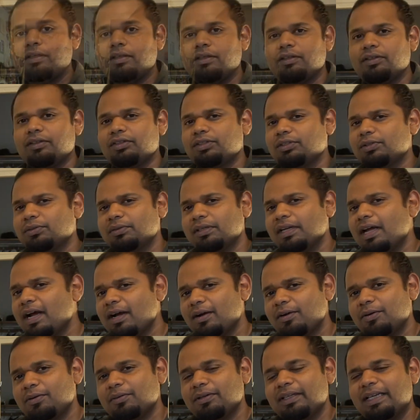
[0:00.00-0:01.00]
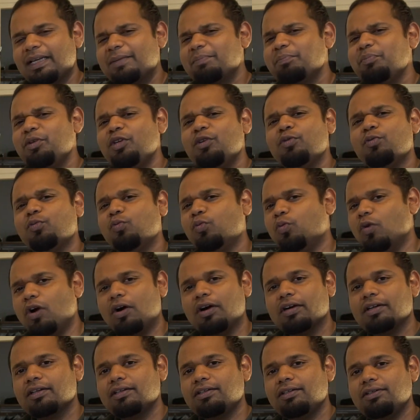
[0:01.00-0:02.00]
So now let me
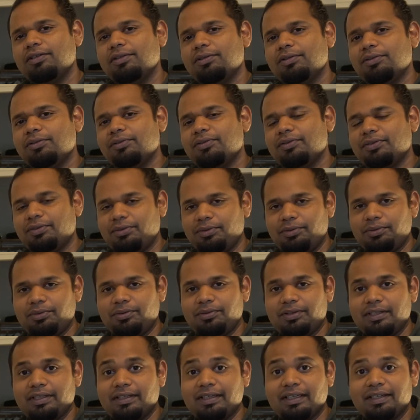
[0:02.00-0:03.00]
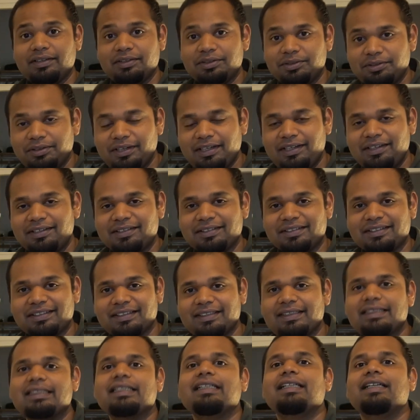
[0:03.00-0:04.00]
walk you through the
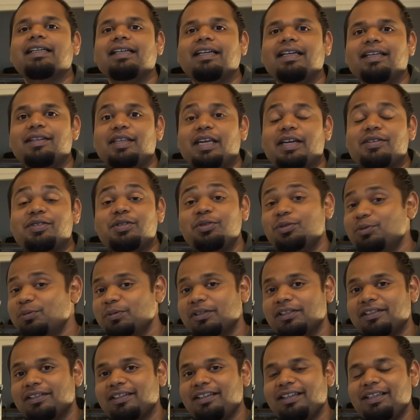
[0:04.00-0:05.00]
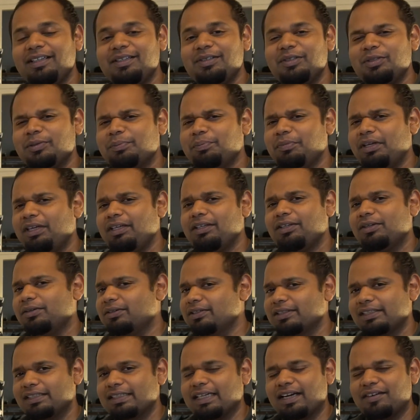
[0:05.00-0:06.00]
ingredients that you will need to make your
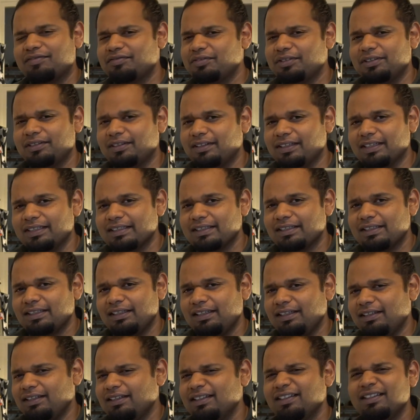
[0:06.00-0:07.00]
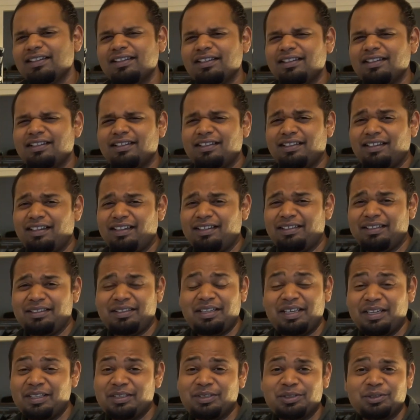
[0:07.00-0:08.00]
saffron lassi. And in
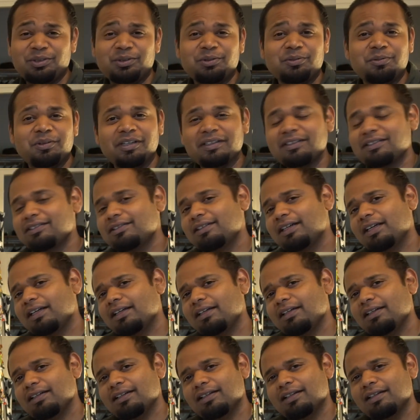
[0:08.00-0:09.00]
case you're wondering,